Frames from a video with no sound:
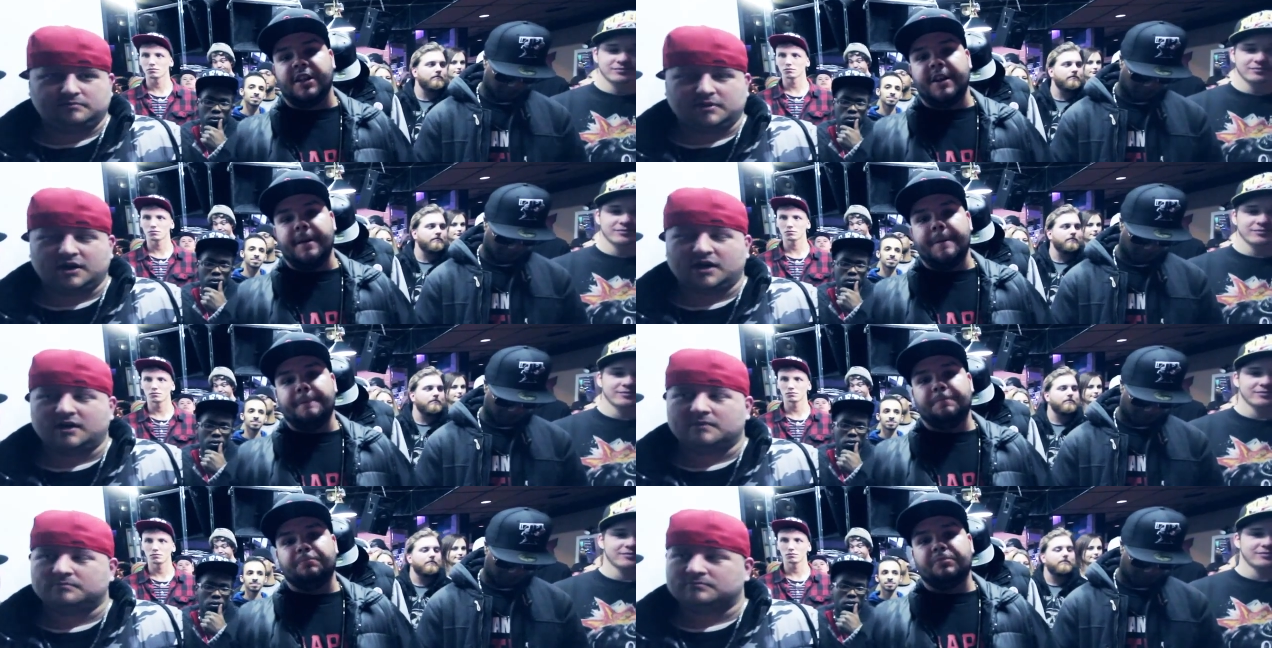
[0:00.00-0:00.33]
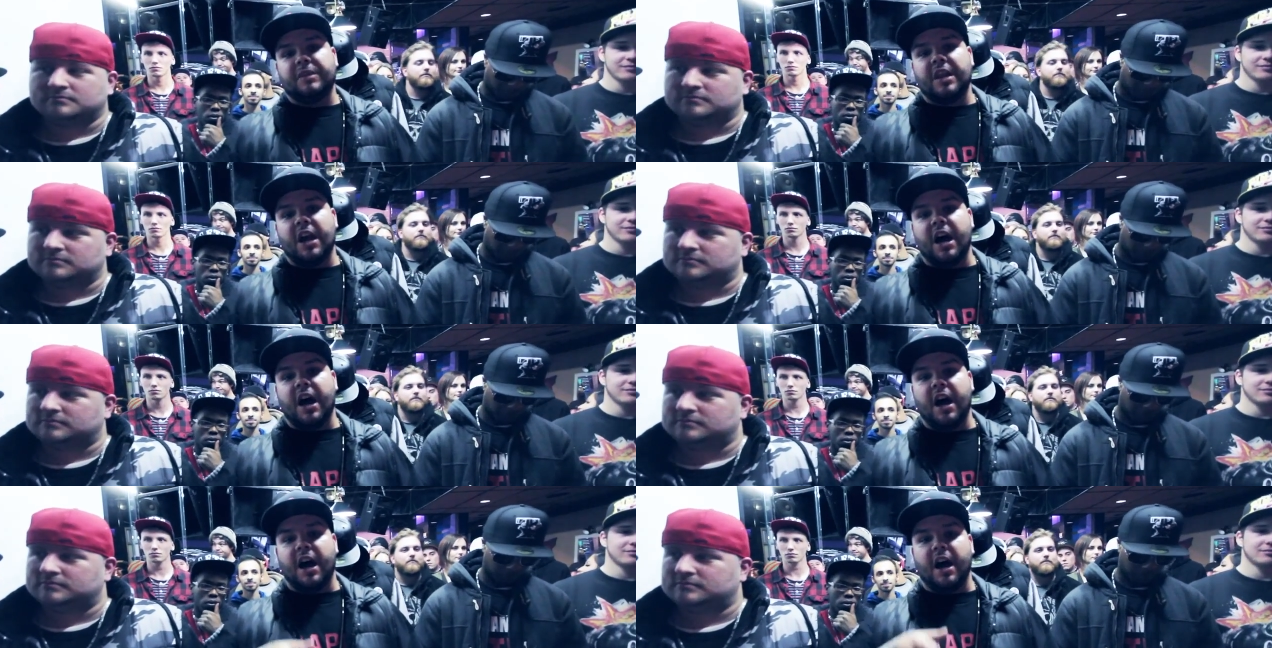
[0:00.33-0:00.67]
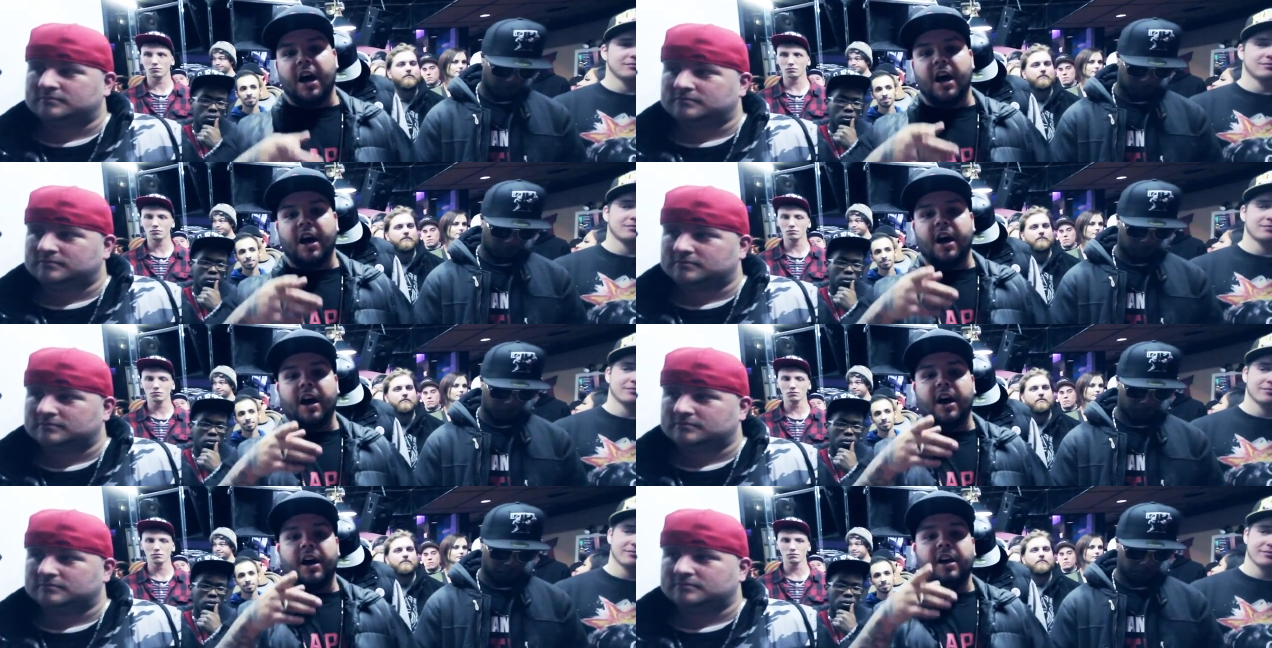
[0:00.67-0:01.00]

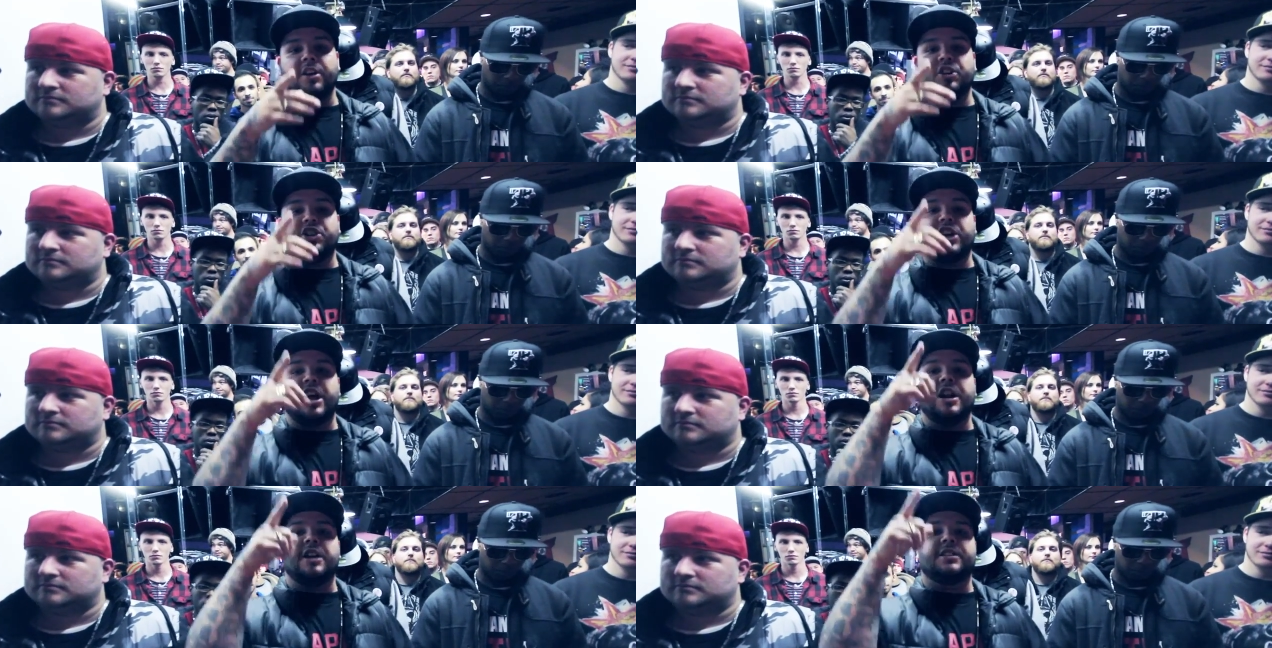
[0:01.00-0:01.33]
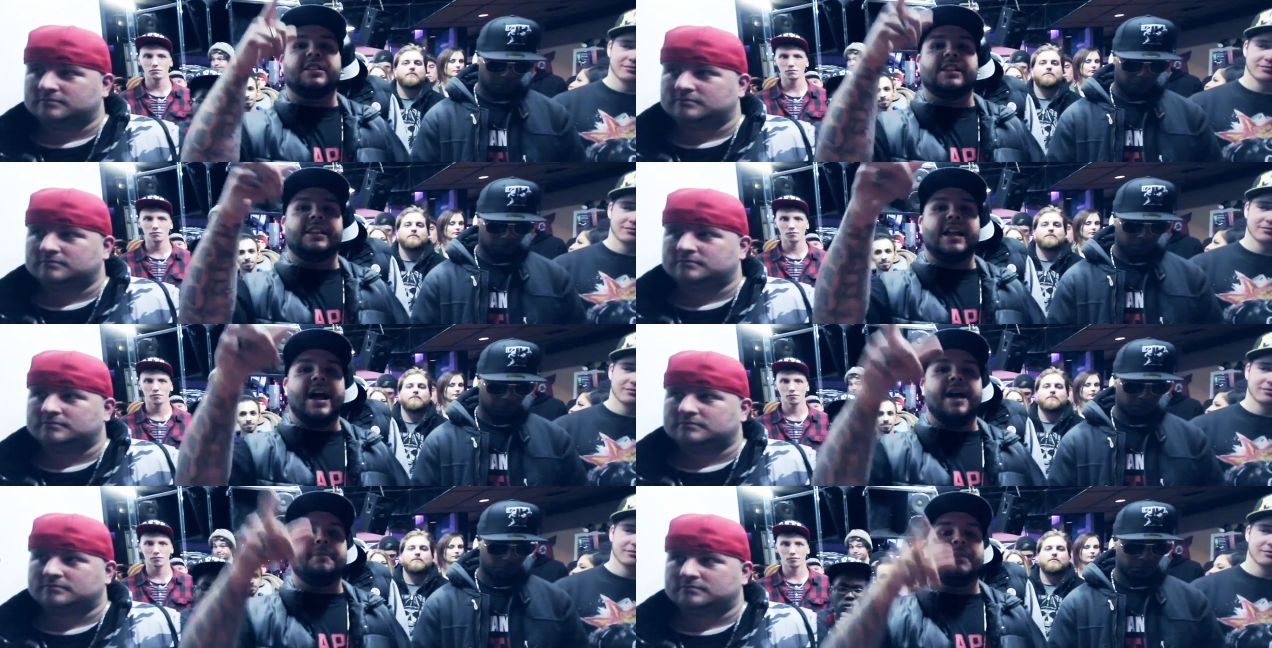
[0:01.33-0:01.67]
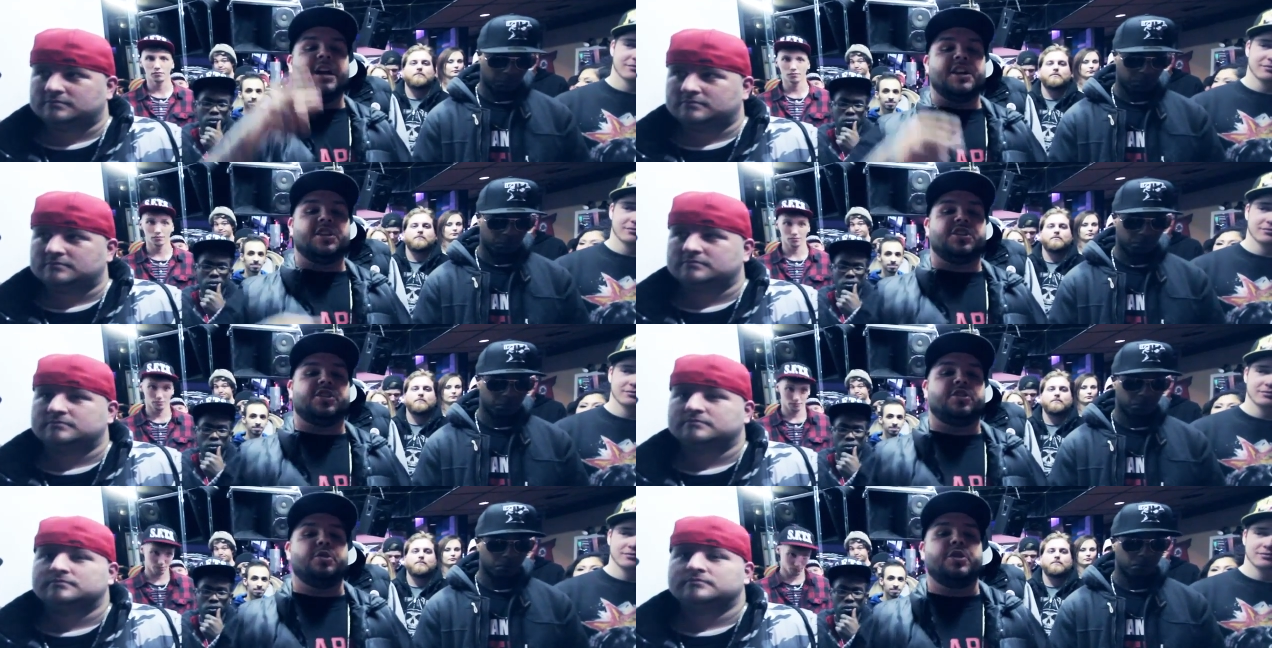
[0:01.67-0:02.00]
Speaker 1: Uh, shout out to Limelight
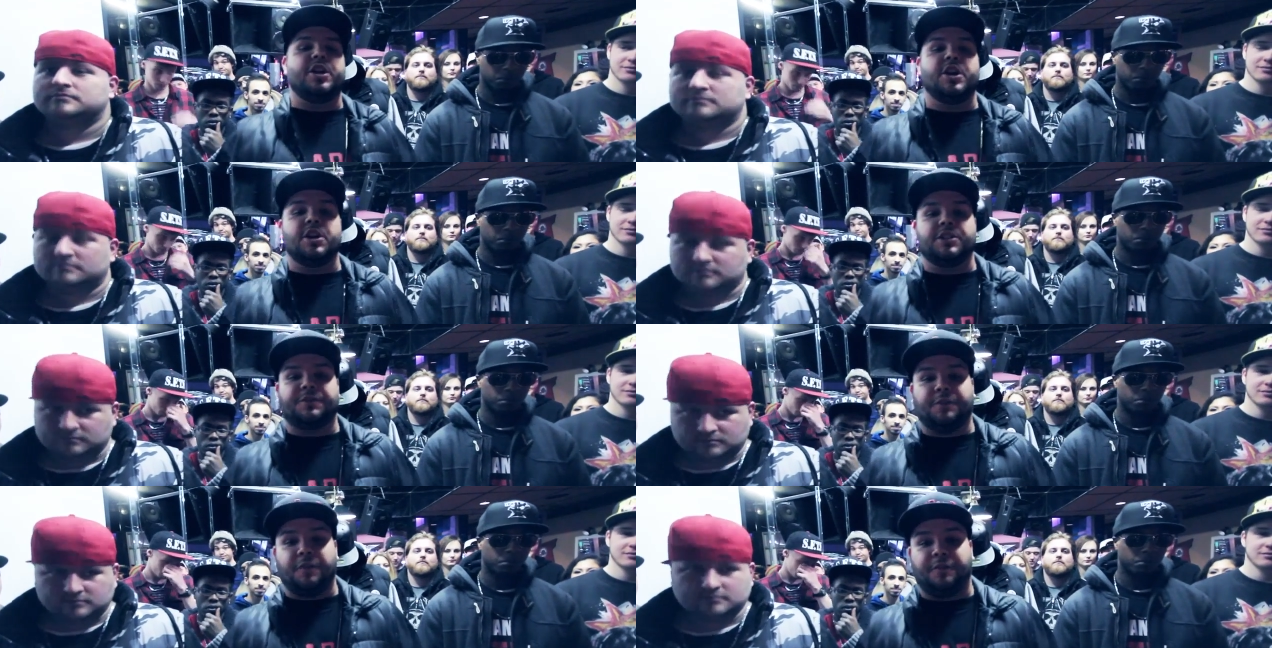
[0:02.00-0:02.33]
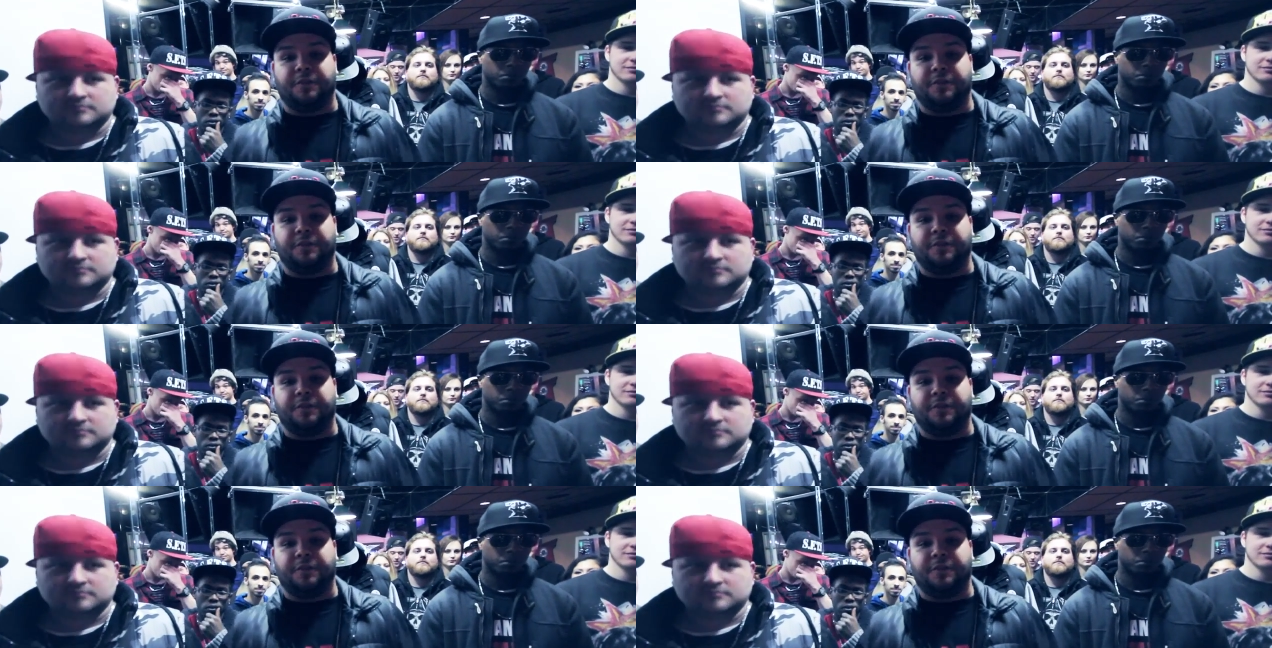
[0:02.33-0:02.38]
Studios for